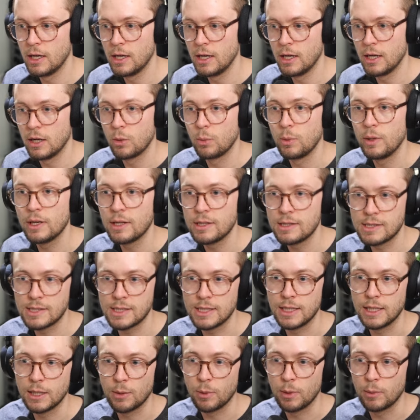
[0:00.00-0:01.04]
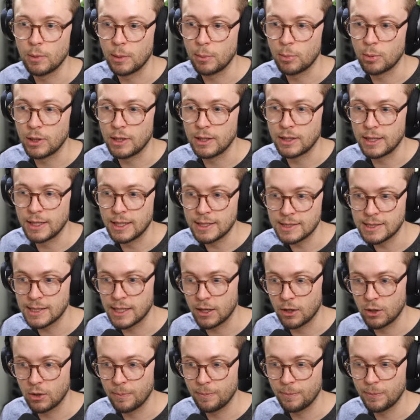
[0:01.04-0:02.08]
we can see that when we print this
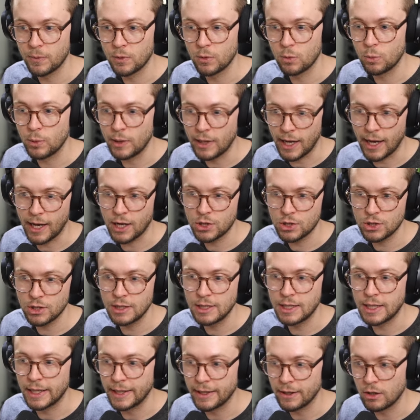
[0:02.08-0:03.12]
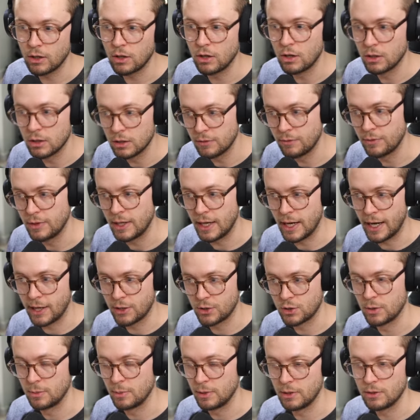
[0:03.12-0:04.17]
out, we actually get all of the
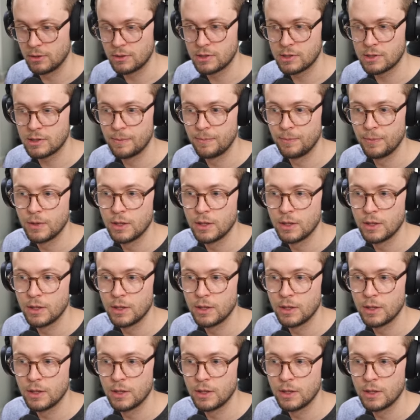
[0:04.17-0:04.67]
attributes.